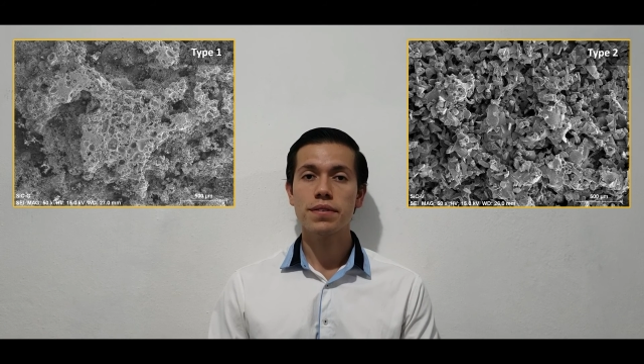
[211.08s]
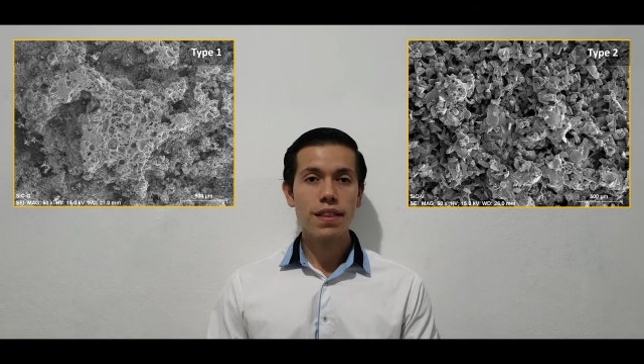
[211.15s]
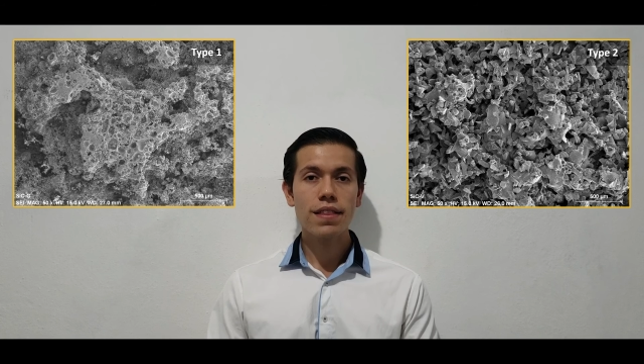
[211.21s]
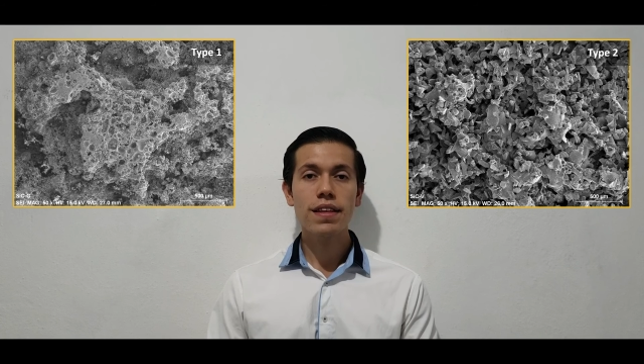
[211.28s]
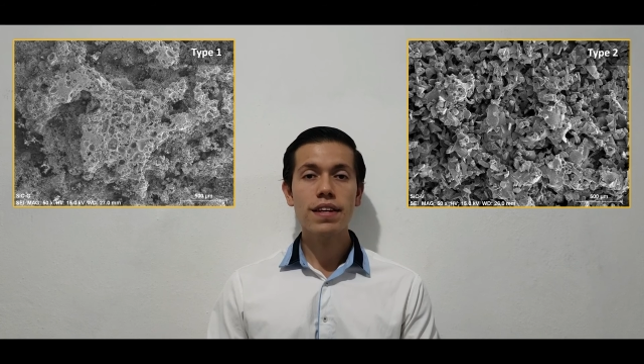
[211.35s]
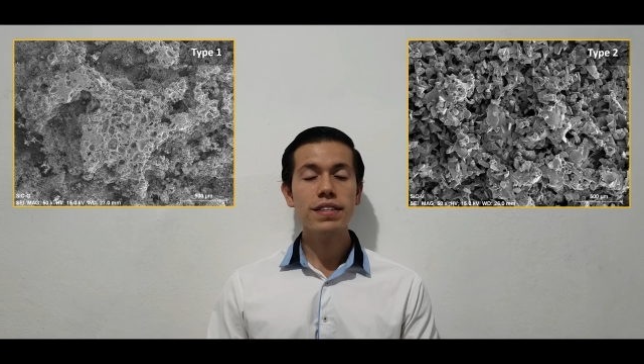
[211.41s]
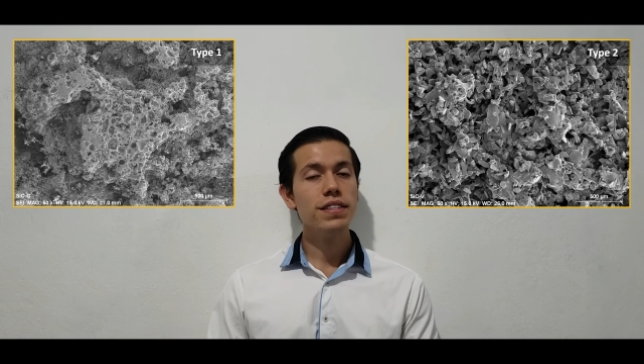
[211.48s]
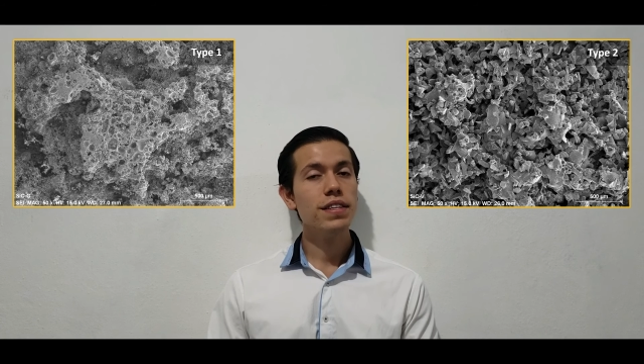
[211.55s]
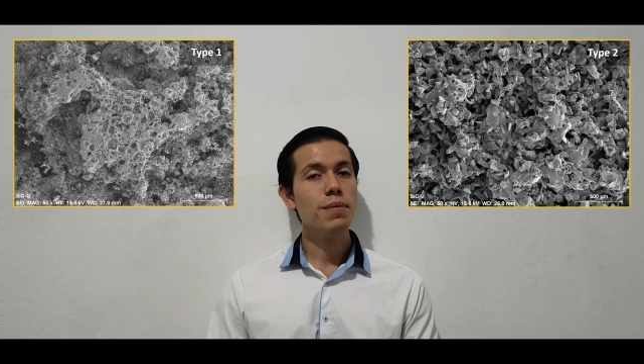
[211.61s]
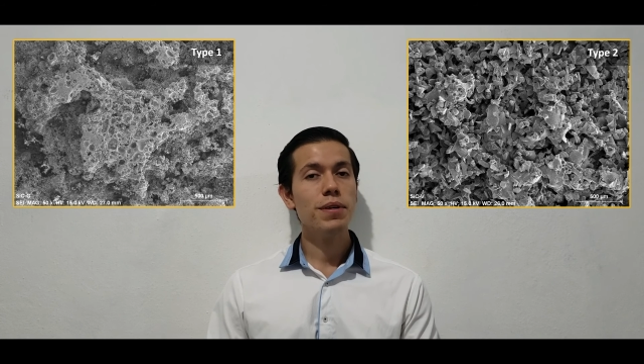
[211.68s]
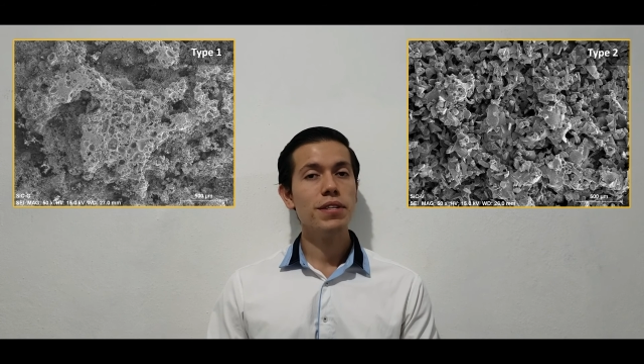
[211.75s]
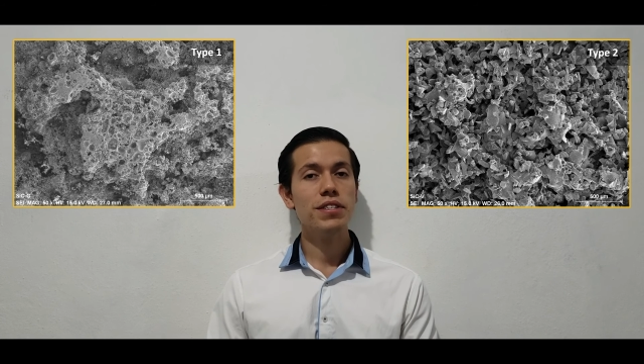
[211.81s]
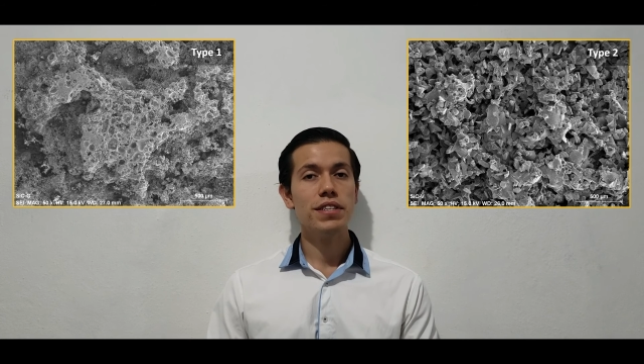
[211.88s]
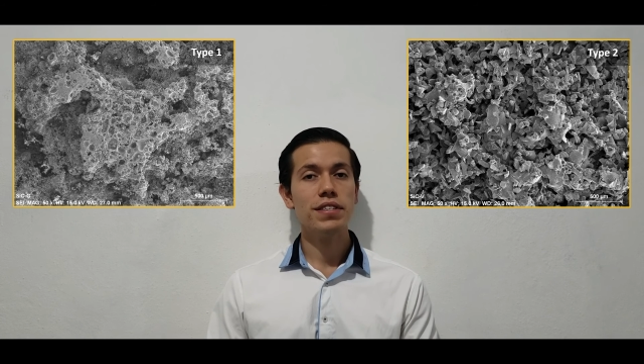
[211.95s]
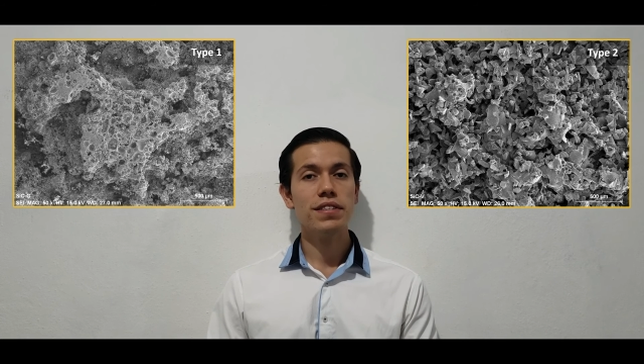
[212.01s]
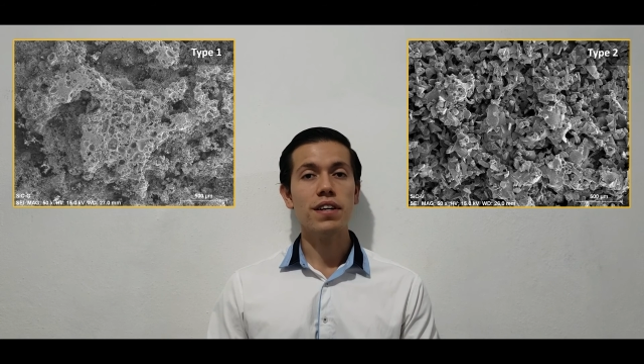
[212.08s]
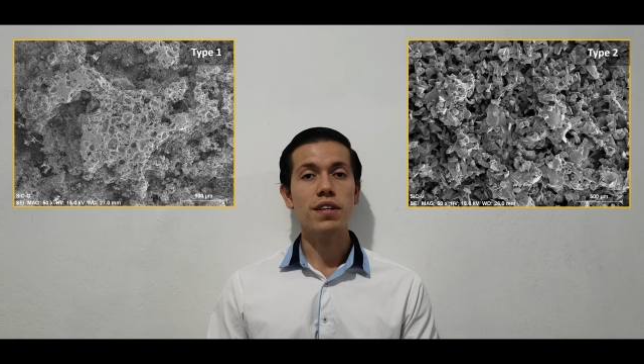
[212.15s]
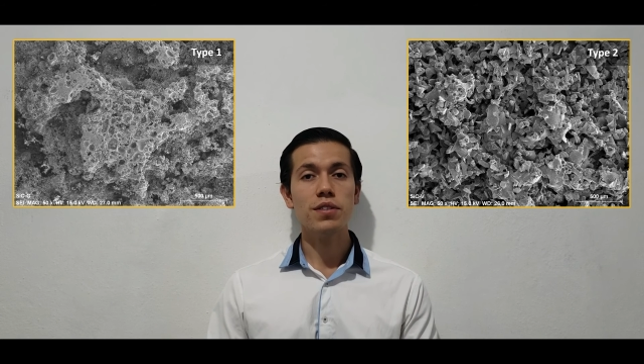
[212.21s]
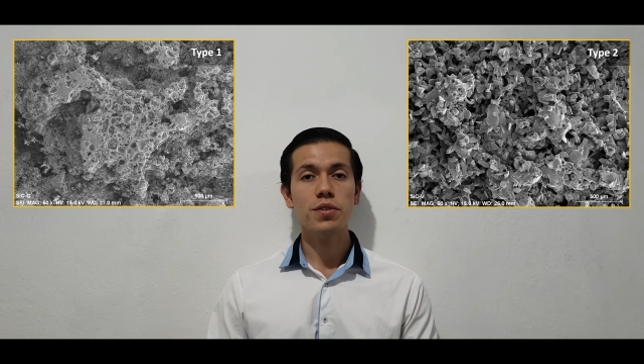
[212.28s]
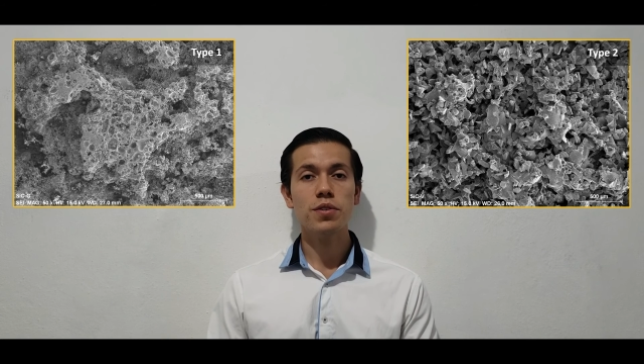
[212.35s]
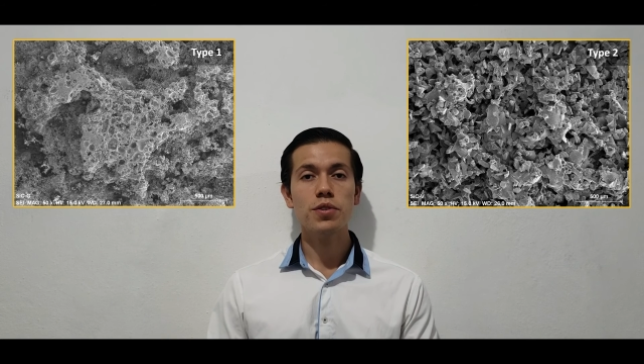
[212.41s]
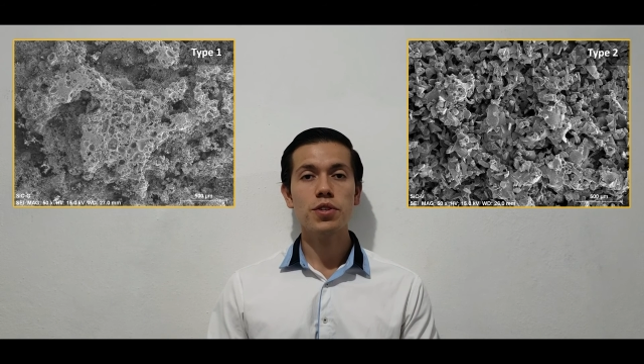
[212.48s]
This images
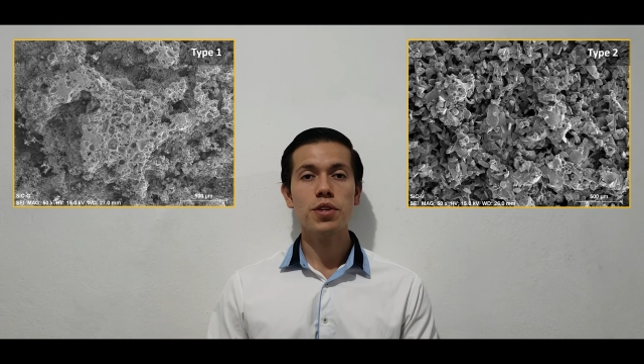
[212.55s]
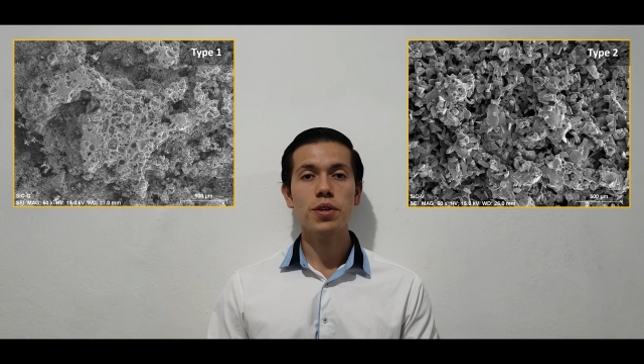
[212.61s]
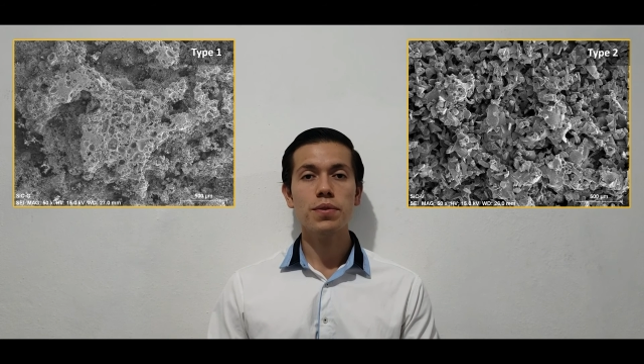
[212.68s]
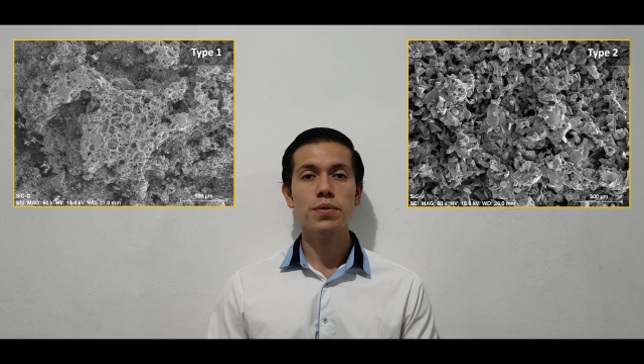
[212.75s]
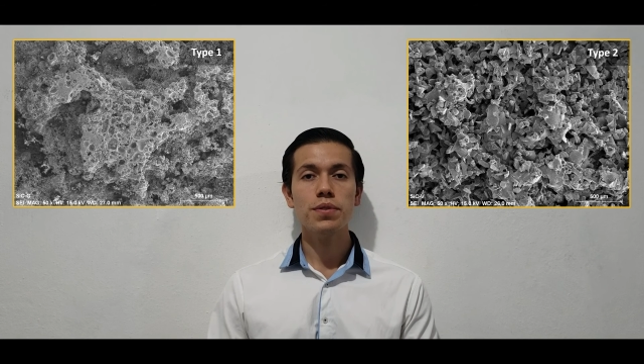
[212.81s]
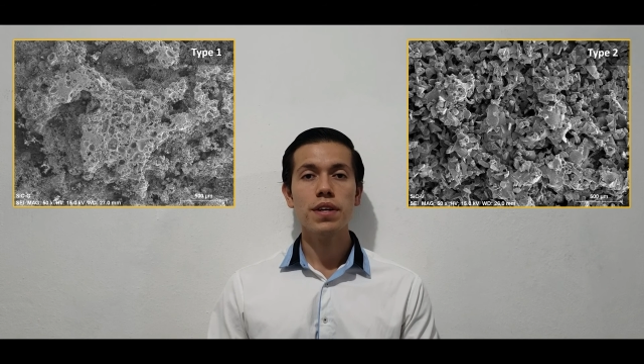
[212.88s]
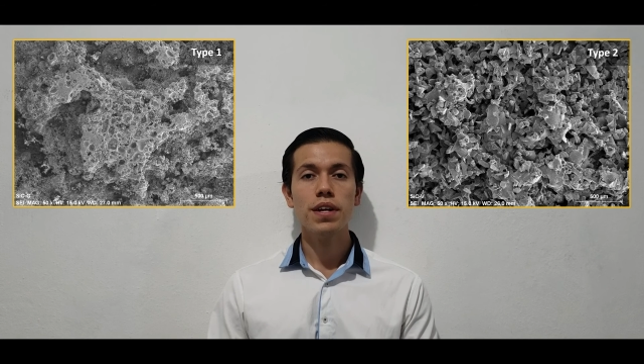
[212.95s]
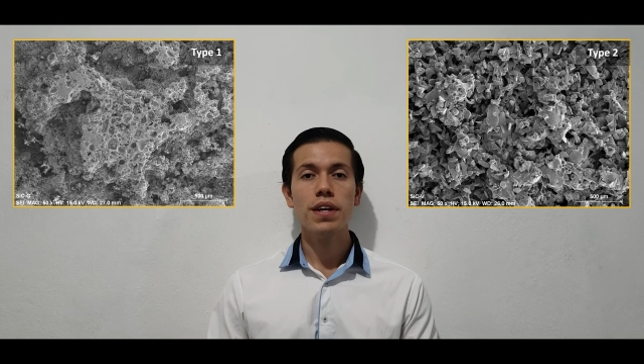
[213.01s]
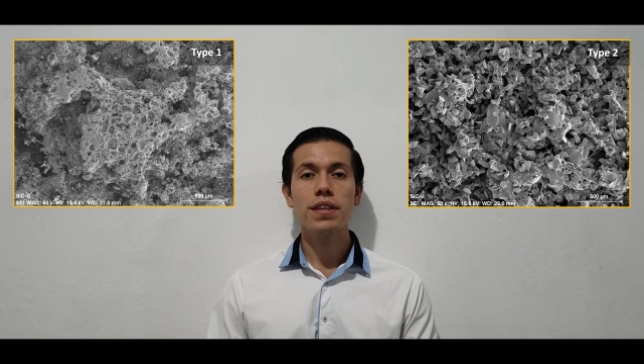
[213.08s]
also shows